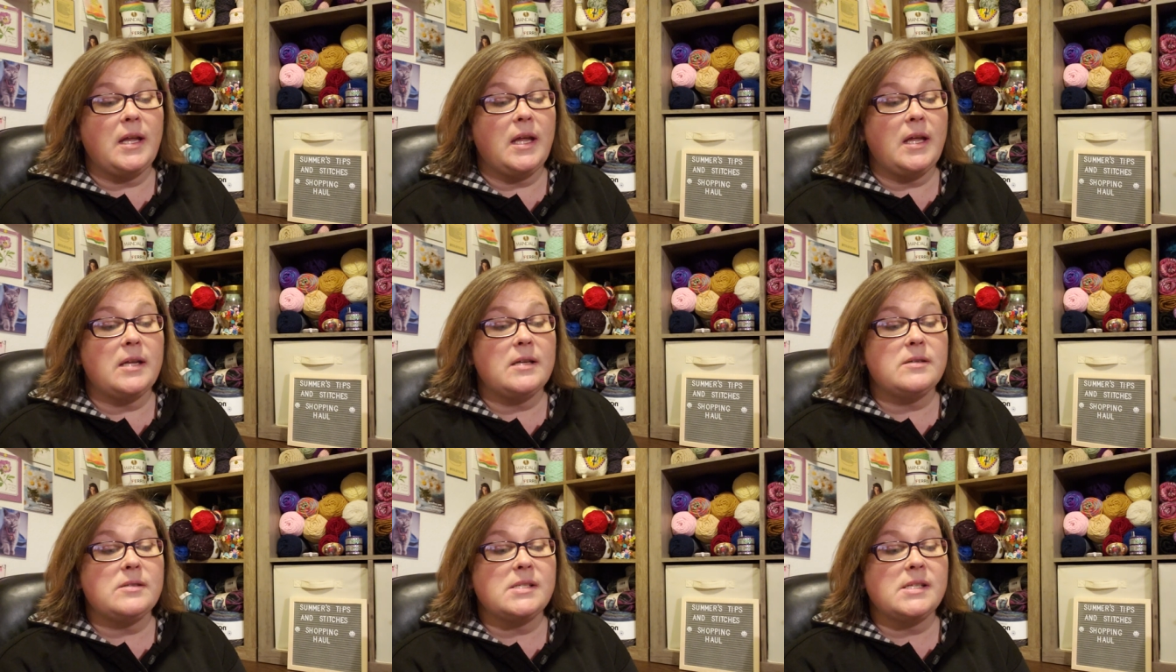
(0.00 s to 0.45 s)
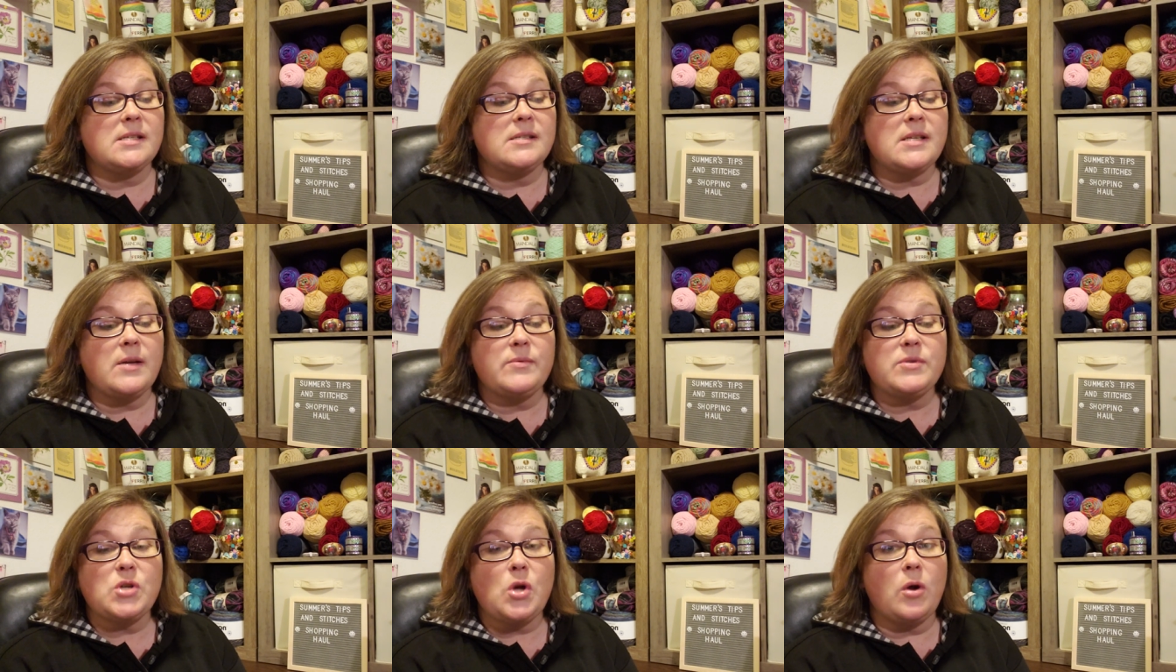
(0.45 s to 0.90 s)
And
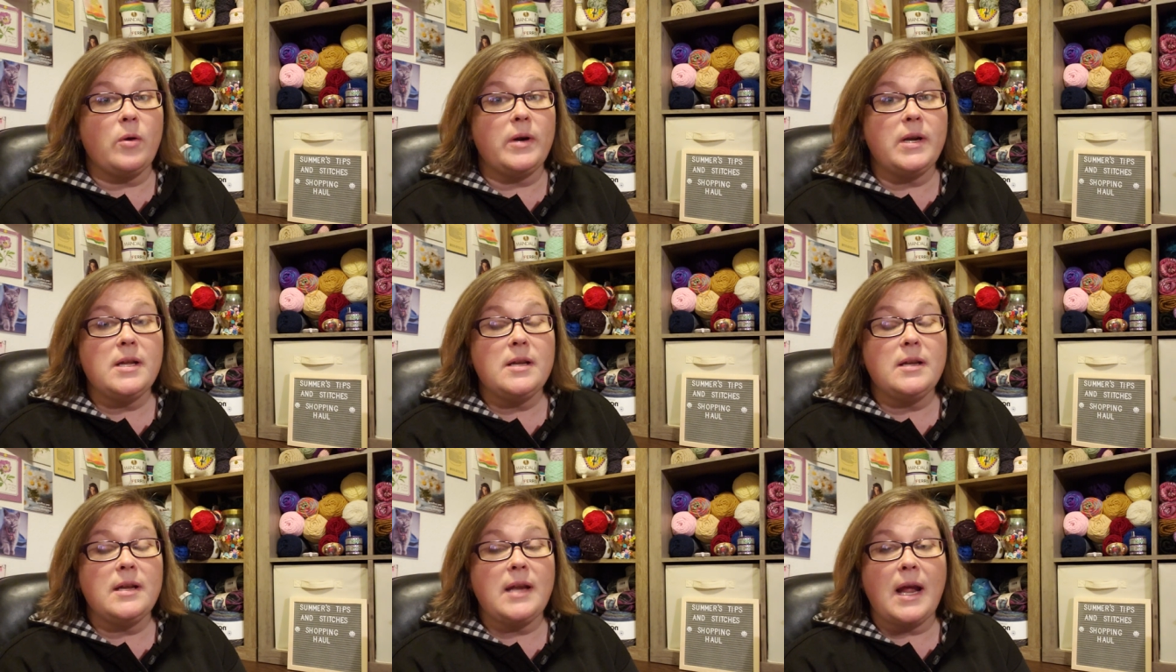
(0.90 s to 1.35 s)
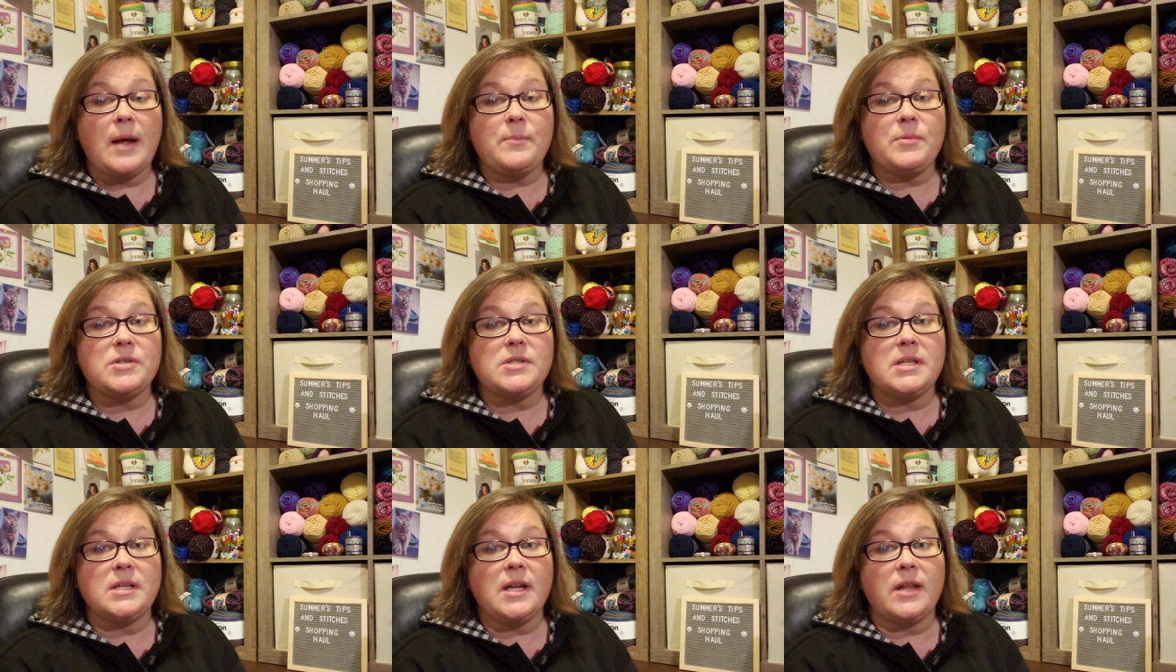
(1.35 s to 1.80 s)
since I was already in
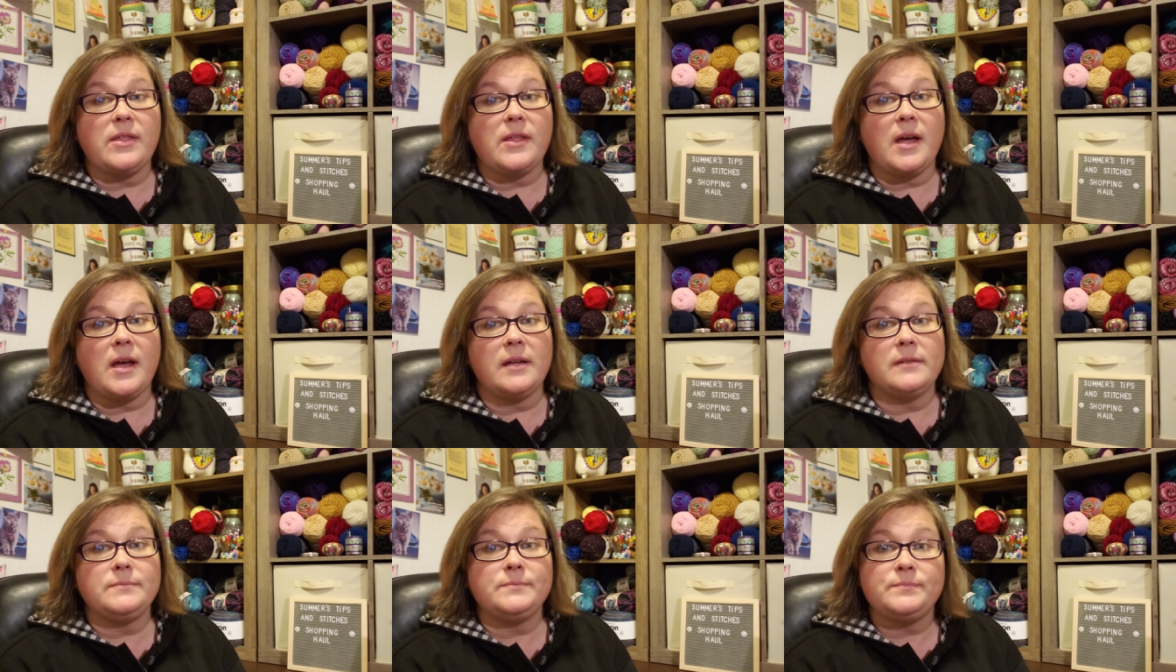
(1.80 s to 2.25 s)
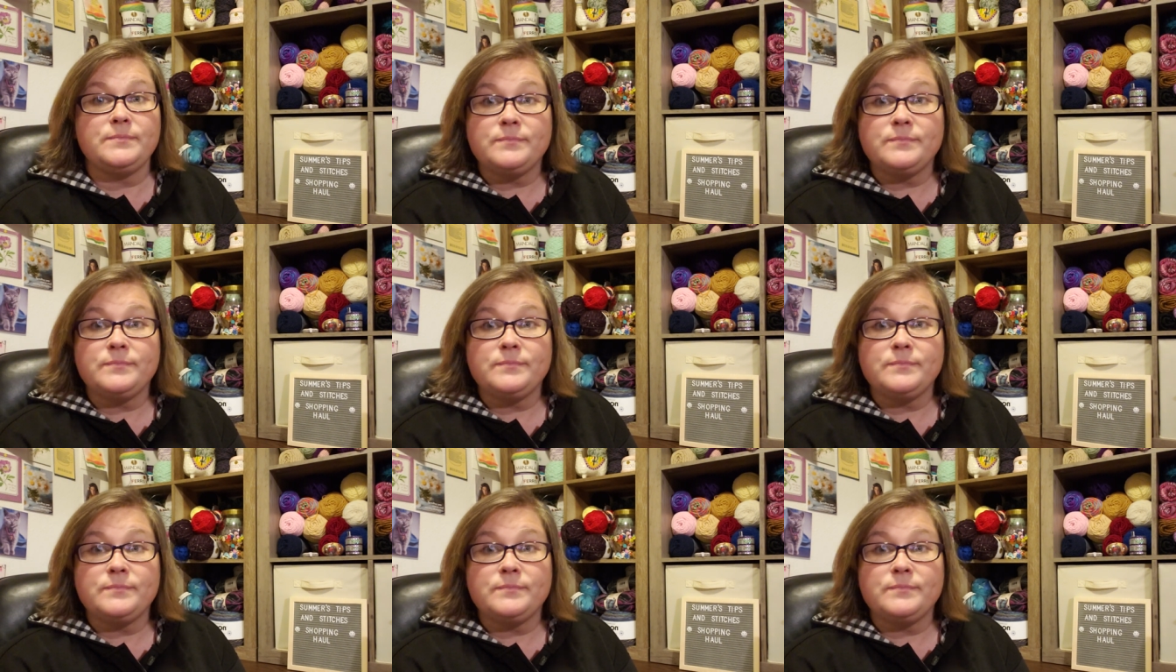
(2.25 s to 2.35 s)
Appleton, I thought